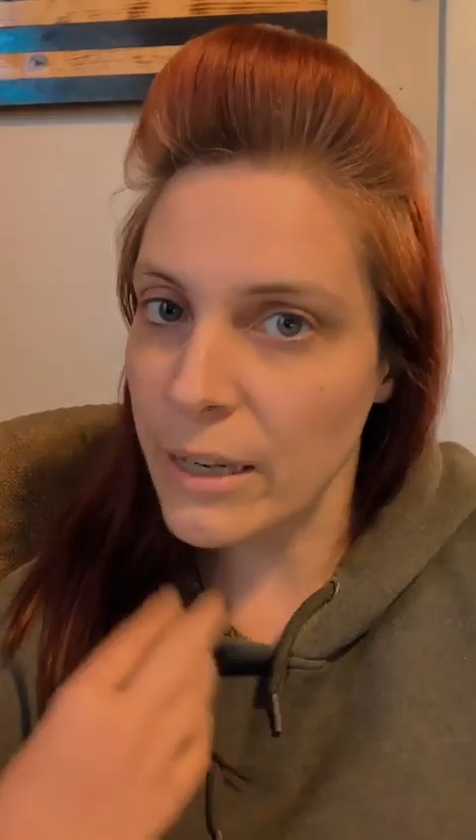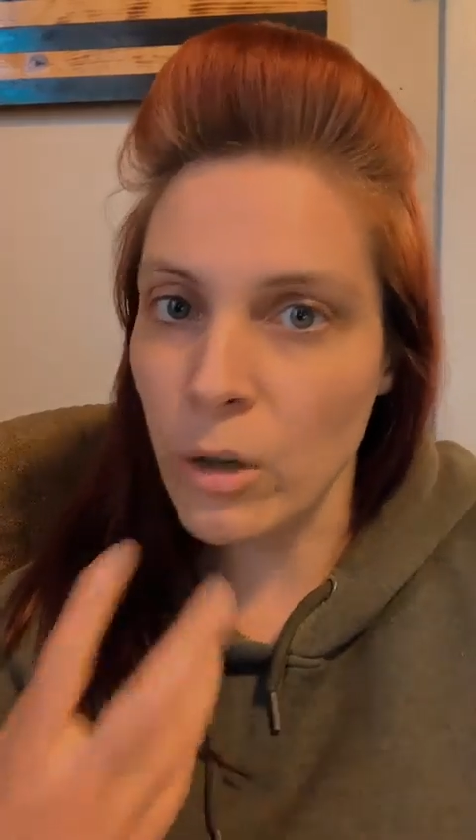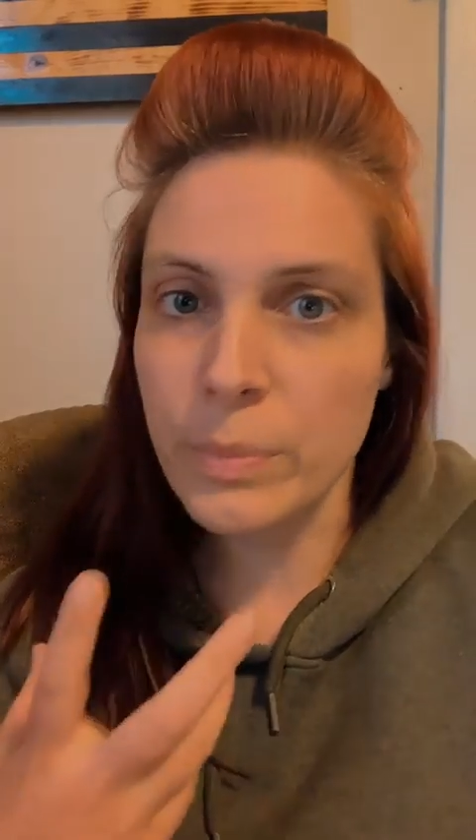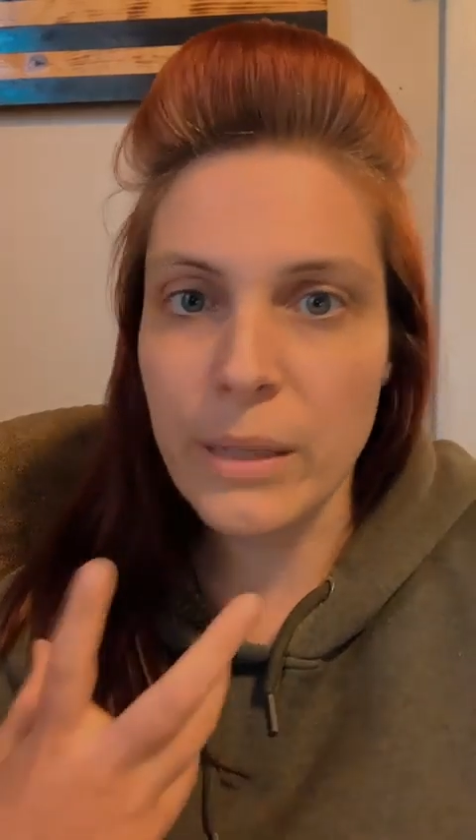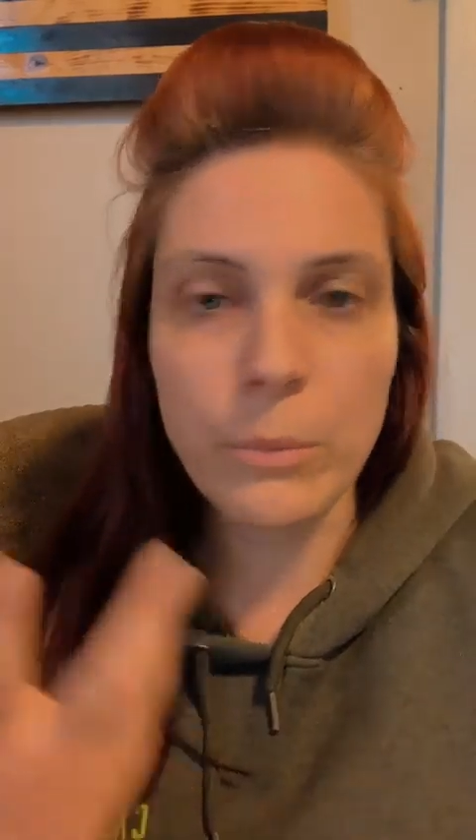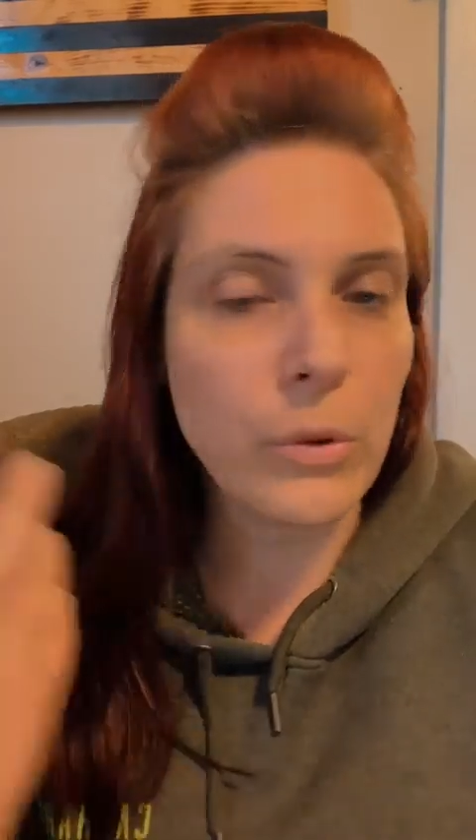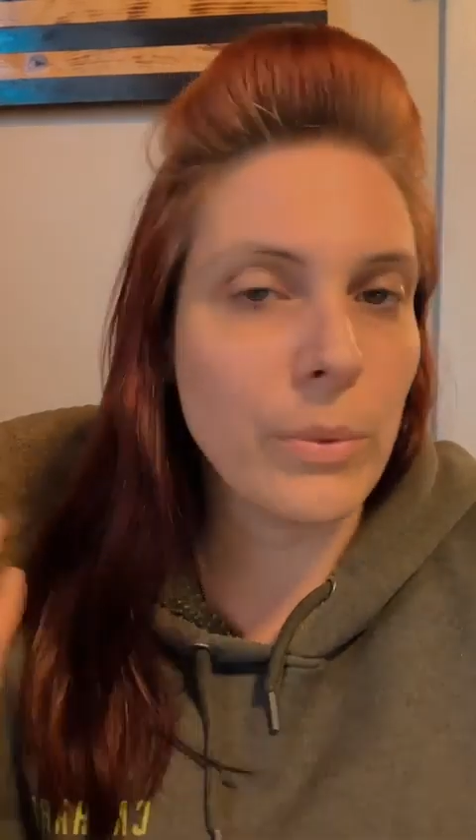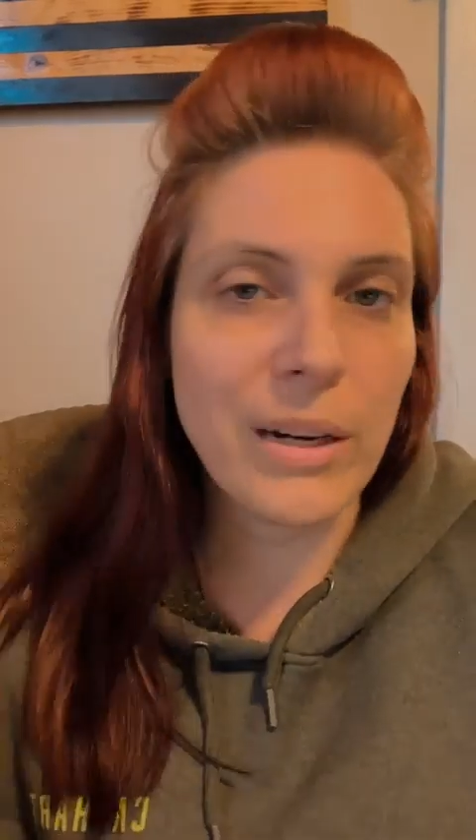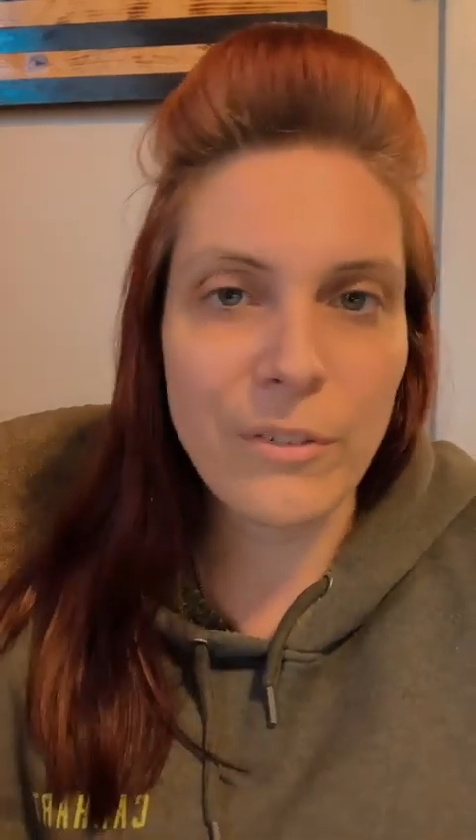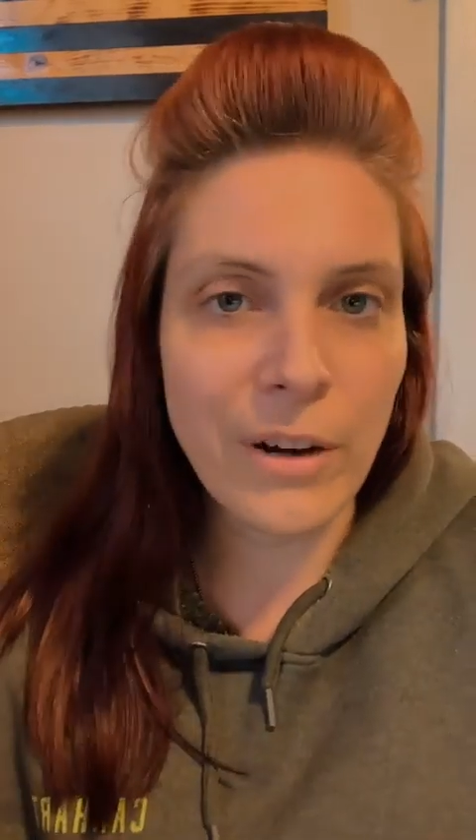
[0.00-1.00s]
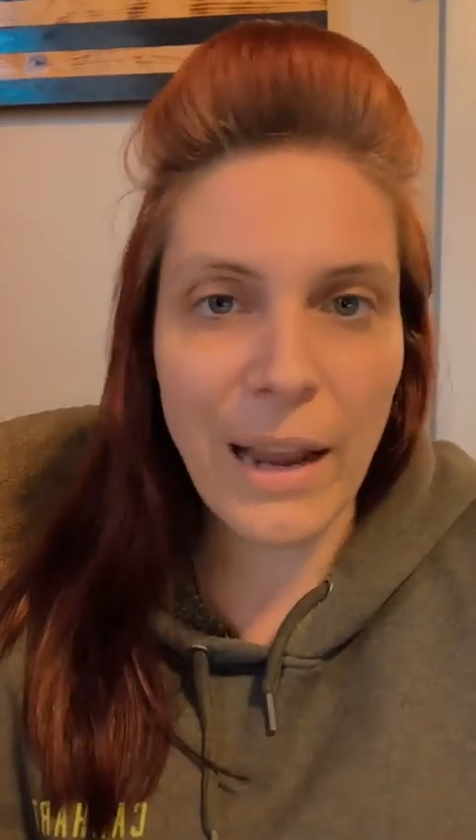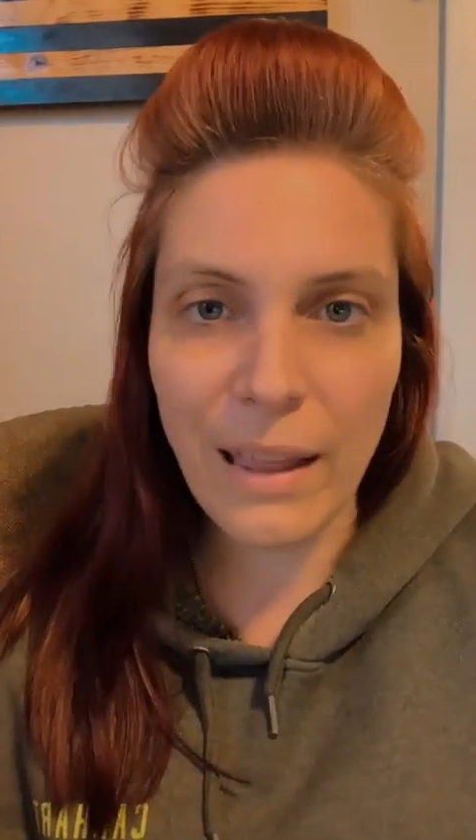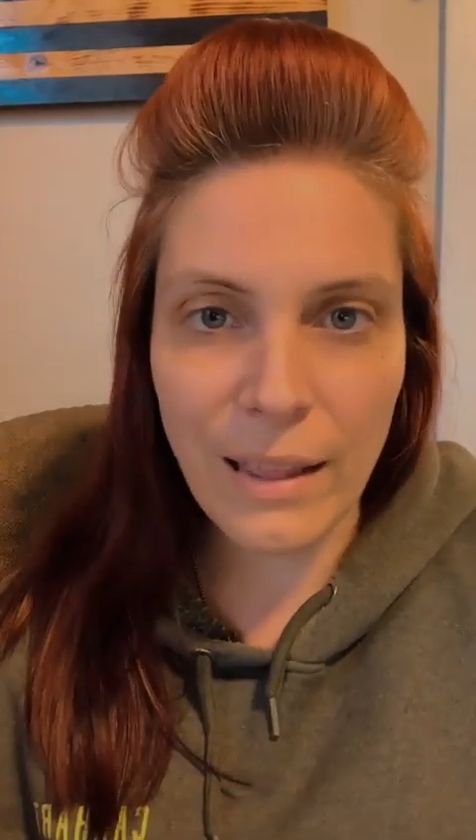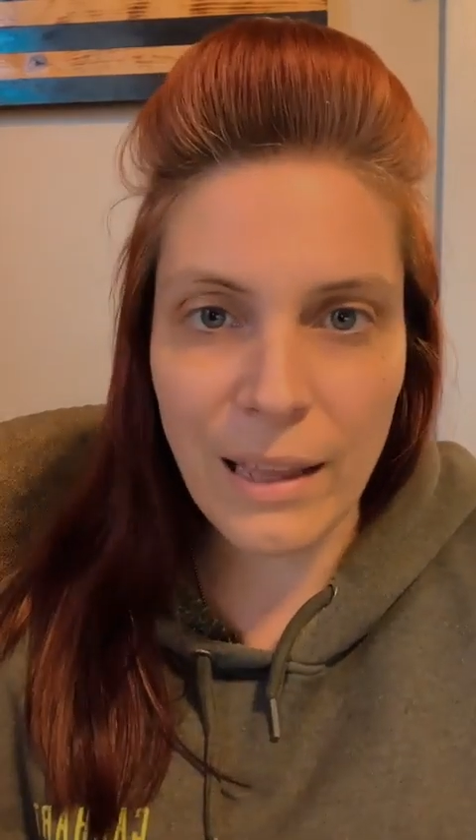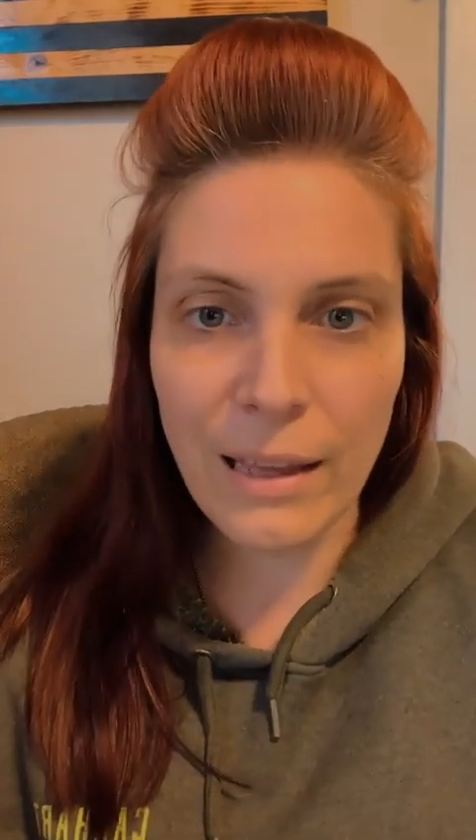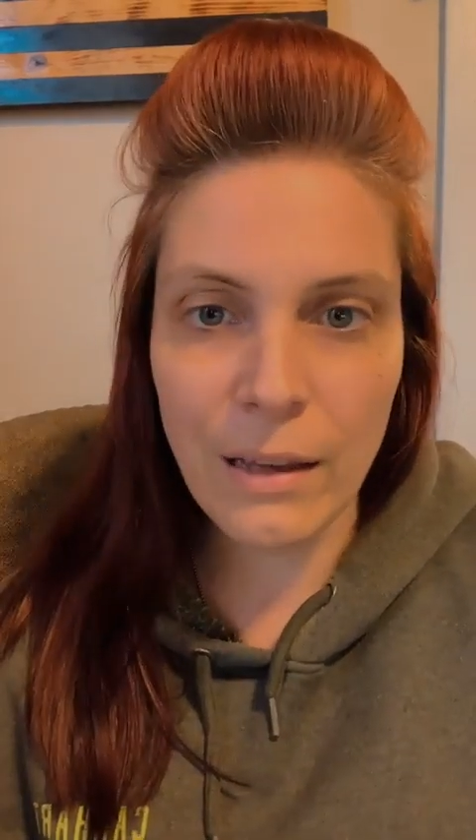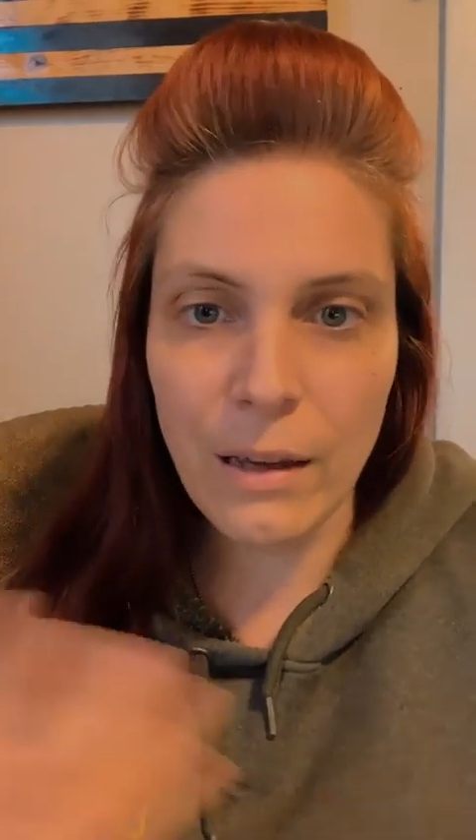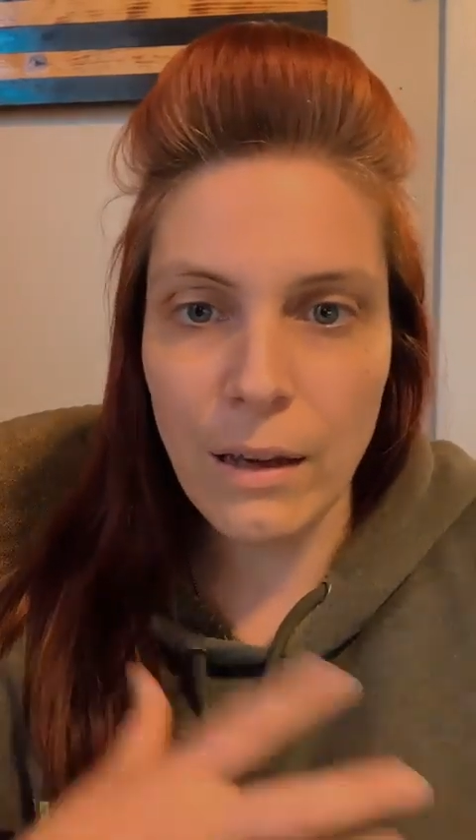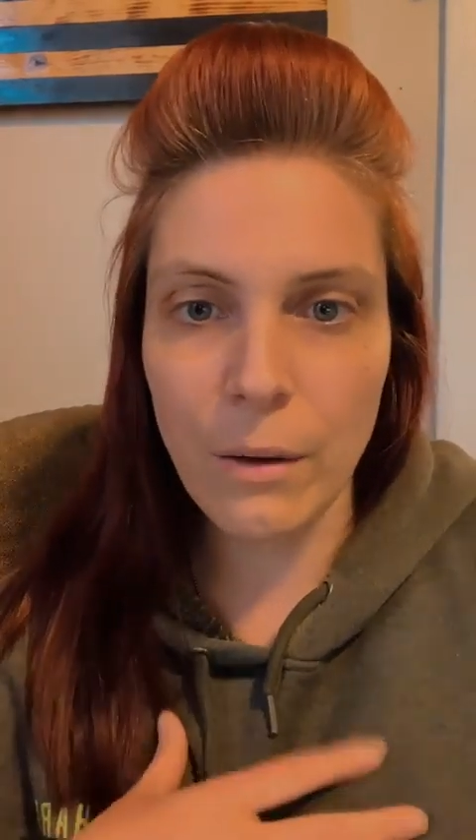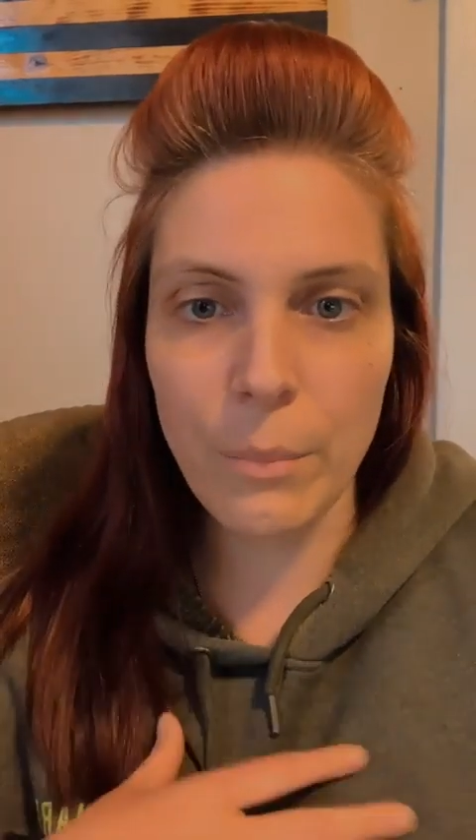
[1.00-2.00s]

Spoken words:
to help them with whatever ailing